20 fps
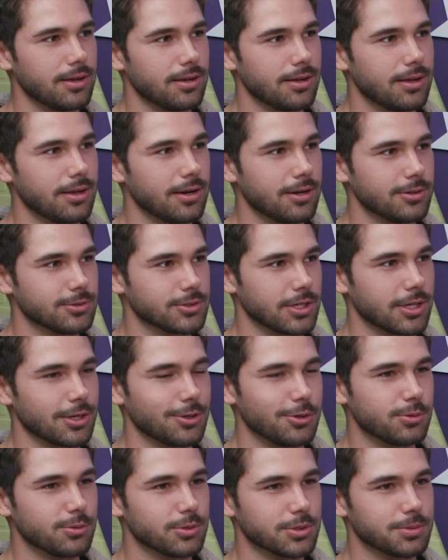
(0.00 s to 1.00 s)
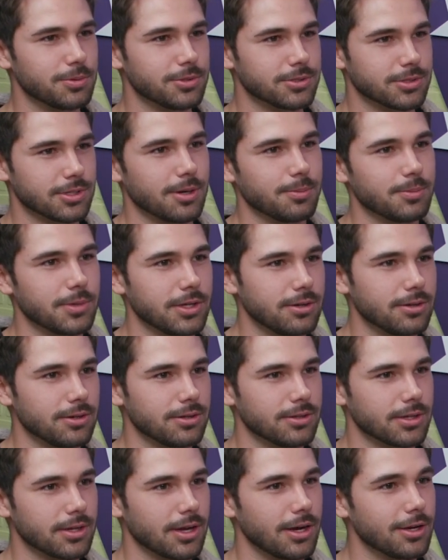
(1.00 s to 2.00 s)
yeah and i was like and you were supposed to come
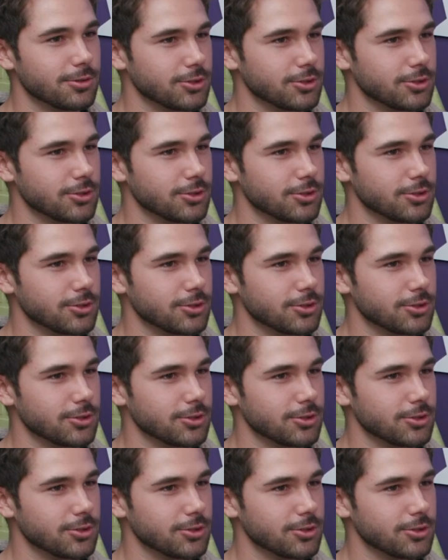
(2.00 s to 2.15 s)
here like i